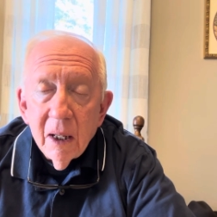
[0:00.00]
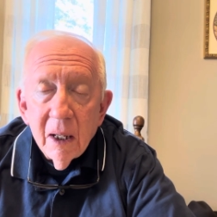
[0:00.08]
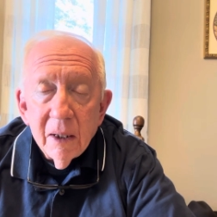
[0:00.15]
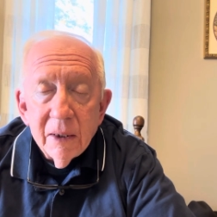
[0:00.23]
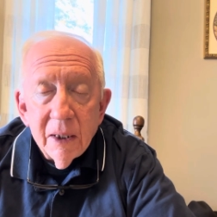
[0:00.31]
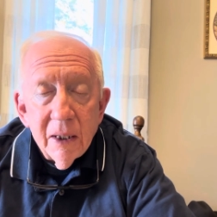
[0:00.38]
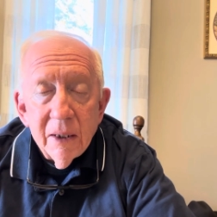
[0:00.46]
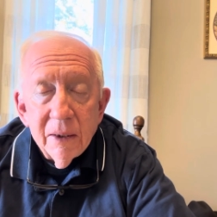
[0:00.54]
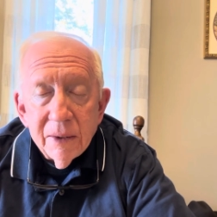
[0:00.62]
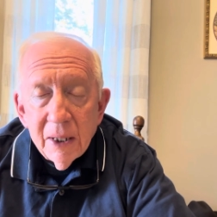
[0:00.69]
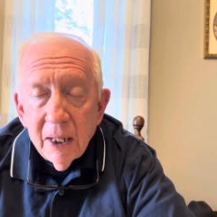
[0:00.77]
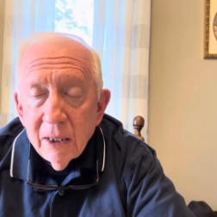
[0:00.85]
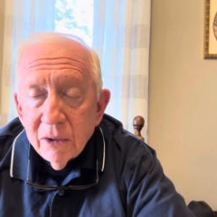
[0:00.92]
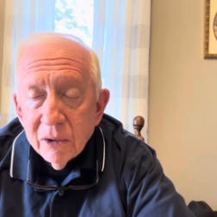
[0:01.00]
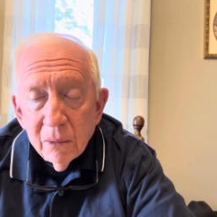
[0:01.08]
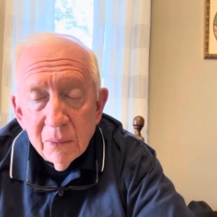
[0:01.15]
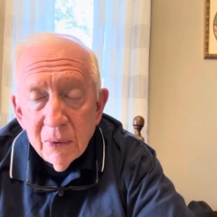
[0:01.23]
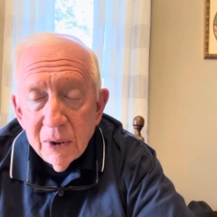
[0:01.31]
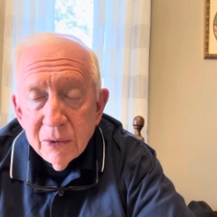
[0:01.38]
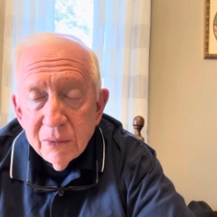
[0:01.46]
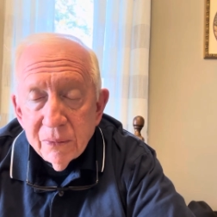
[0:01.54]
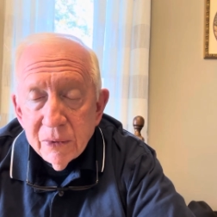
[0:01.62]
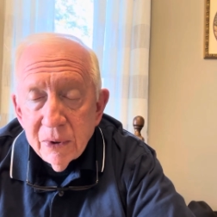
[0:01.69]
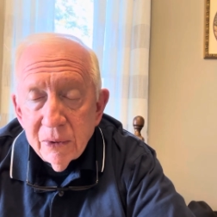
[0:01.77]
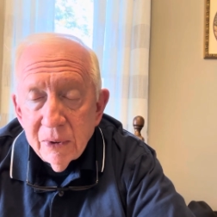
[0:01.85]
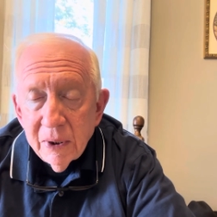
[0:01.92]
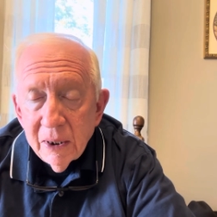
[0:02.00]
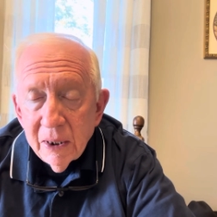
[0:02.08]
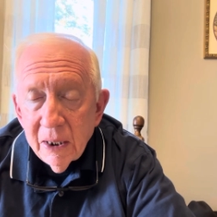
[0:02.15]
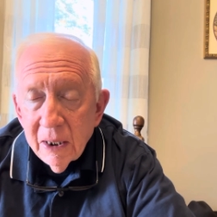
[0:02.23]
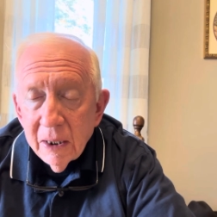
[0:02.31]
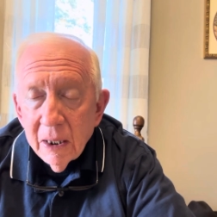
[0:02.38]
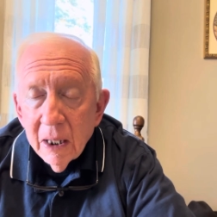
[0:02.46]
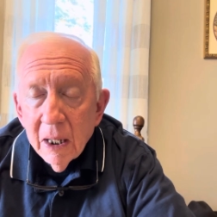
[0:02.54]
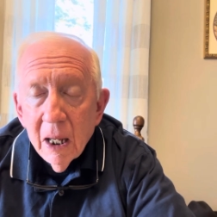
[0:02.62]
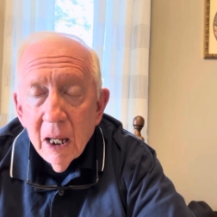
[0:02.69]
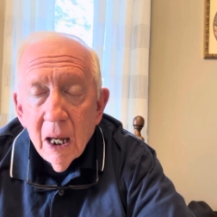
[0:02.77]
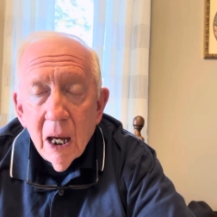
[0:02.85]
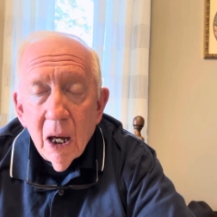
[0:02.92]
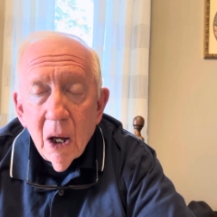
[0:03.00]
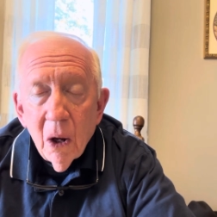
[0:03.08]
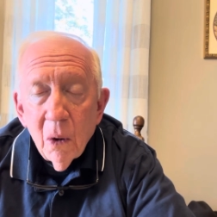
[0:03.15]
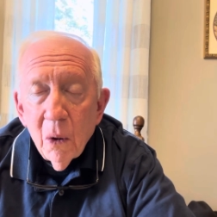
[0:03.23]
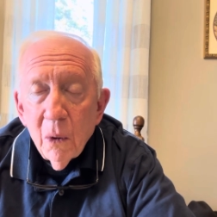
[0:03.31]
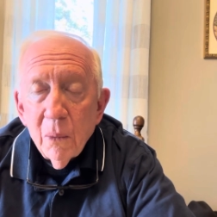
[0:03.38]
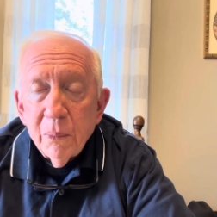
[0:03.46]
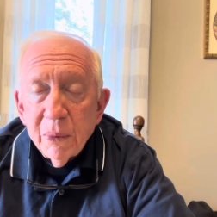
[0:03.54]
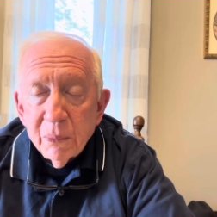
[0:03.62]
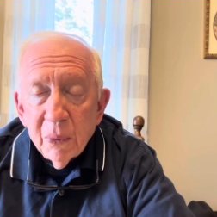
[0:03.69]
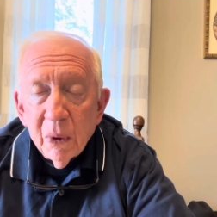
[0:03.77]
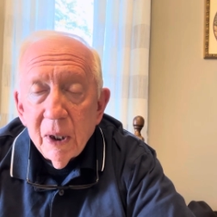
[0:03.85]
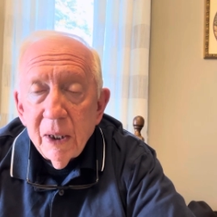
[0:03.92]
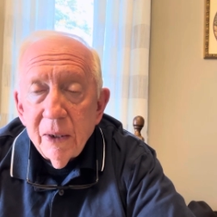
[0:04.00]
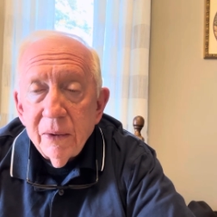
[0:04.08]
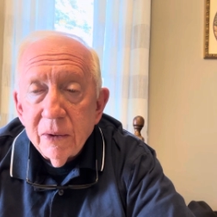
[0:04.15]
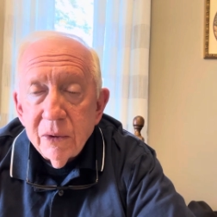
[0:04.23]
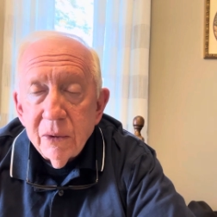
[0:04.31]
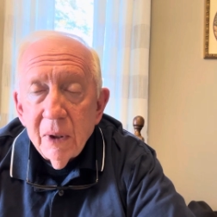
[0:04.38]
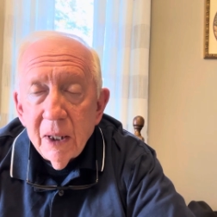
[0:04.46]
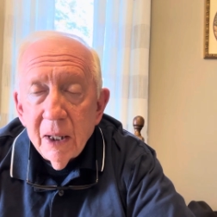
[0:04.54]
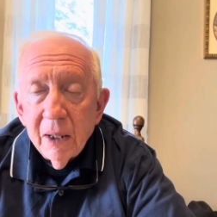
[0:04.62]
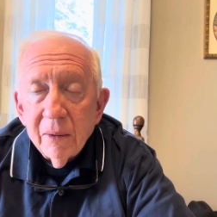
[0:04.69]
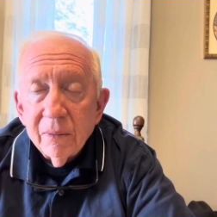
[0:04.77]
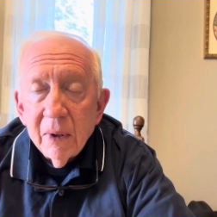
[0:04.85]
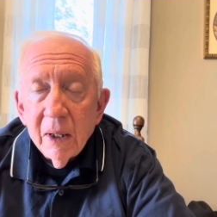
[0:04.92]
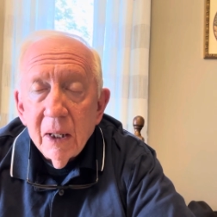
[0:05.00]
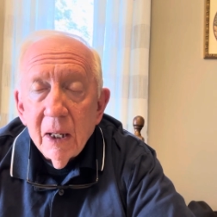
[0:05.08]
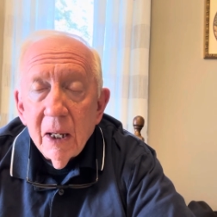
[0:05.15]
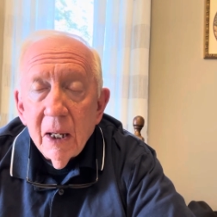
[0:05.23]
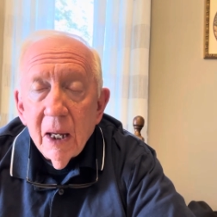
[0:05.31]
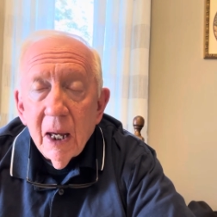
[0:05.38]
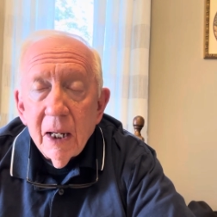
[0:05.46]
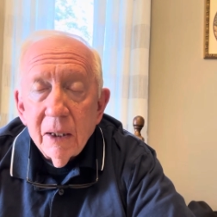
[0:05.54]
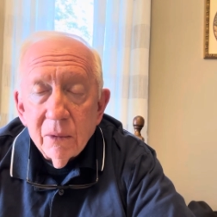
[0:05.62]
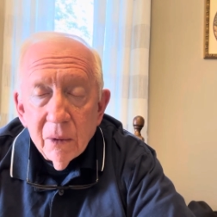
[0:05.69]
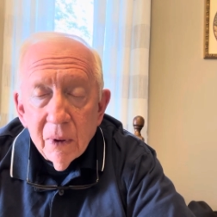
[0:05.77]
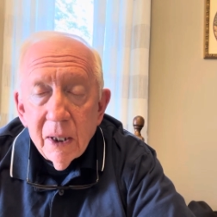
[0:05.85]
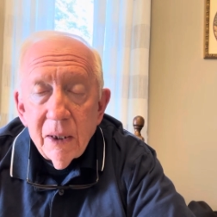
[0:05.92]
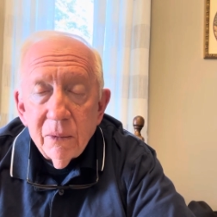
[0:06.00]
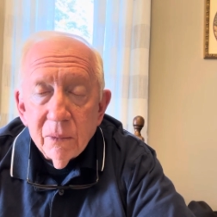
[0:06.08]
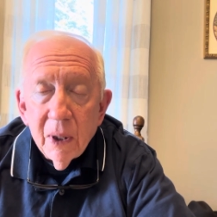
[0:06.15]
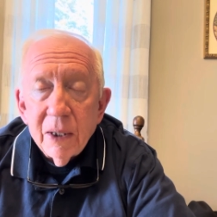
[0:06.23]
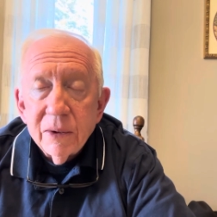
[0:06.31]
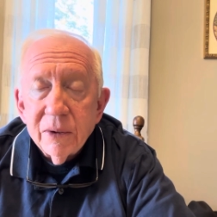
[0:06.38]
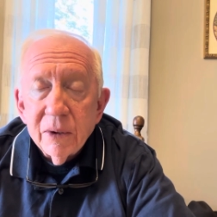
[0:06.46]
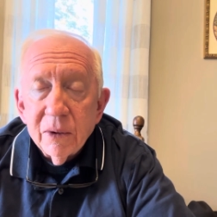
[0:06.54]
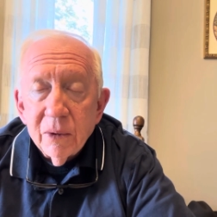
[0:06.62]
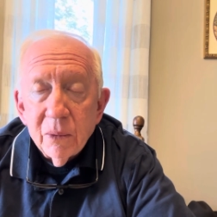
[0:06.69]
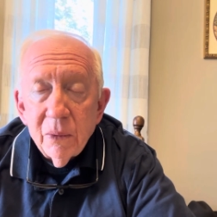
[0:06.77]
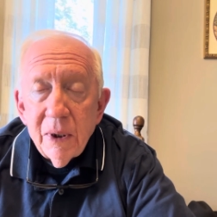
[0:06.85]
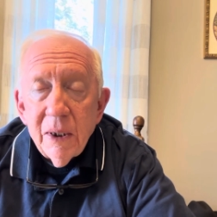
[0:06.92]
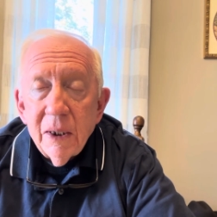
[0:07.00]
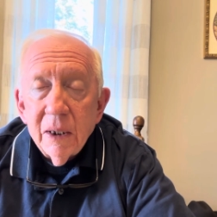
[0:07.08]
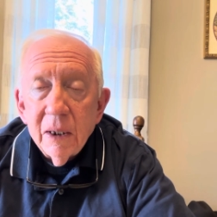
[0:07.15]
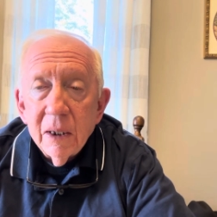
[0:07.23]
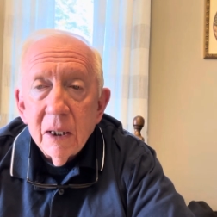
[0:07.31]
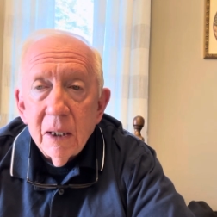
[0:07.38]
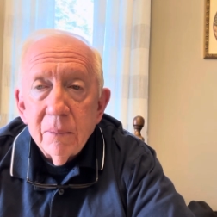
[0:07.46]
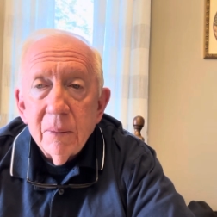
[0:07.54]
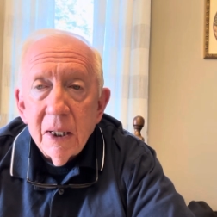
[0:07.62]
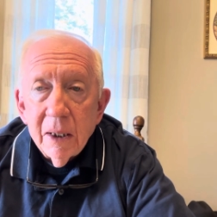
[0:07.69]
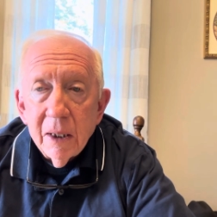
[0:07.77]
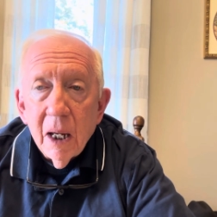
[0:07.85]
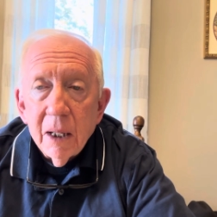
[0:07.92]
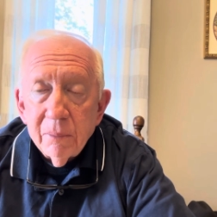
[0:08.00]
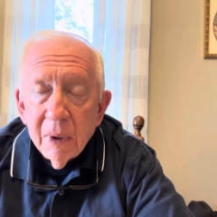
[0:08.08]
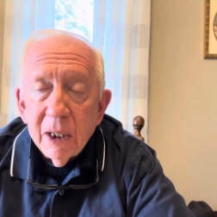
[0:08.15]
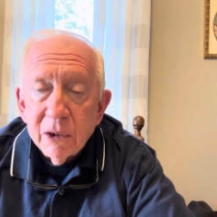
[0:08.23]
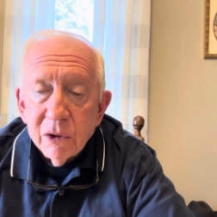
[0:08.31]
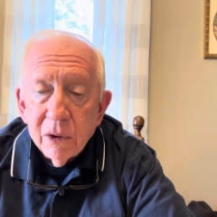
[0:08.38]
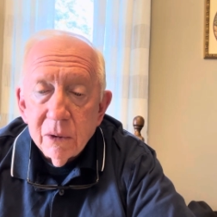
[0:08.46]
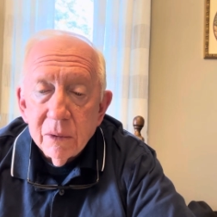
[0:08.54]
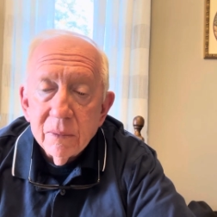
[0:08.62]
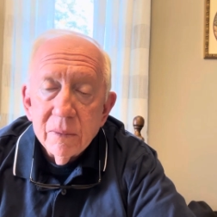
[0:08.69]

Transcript: Again, thanks so much for tuning in. I hope and pray that you have a great rest of the week, and may God bless you.